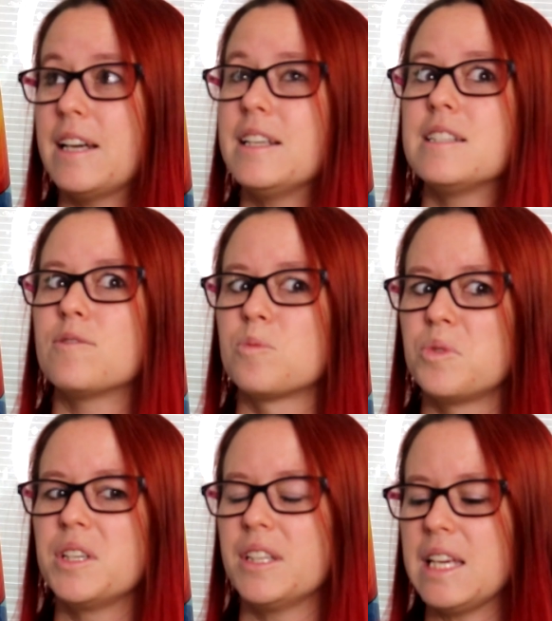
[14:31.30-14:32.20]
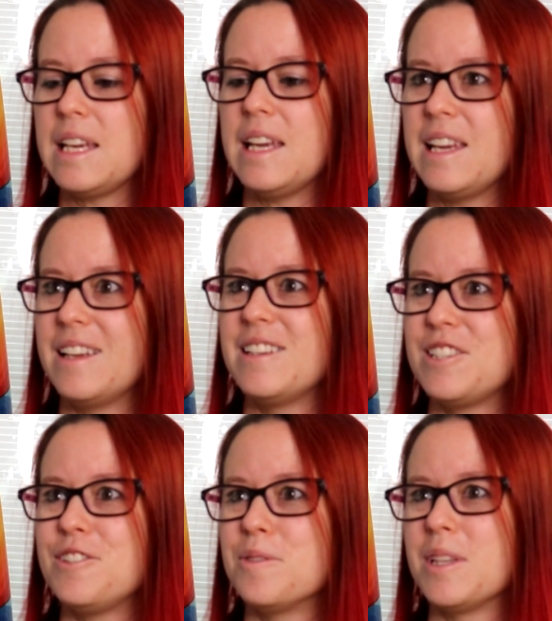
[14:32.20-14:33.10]
And he's really
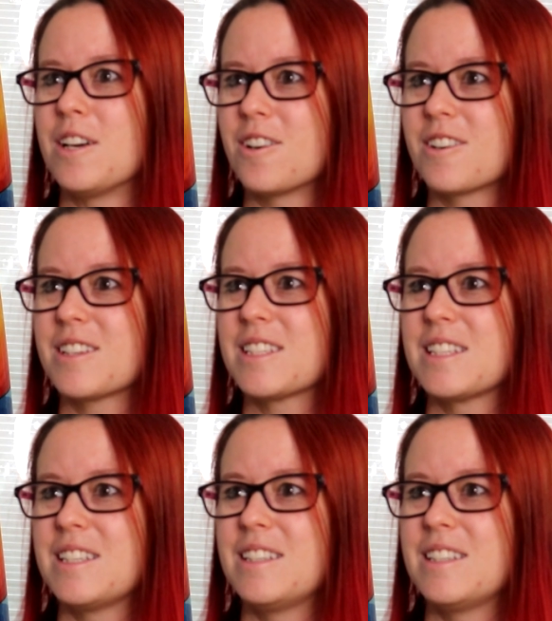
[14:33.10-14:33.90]
into the art.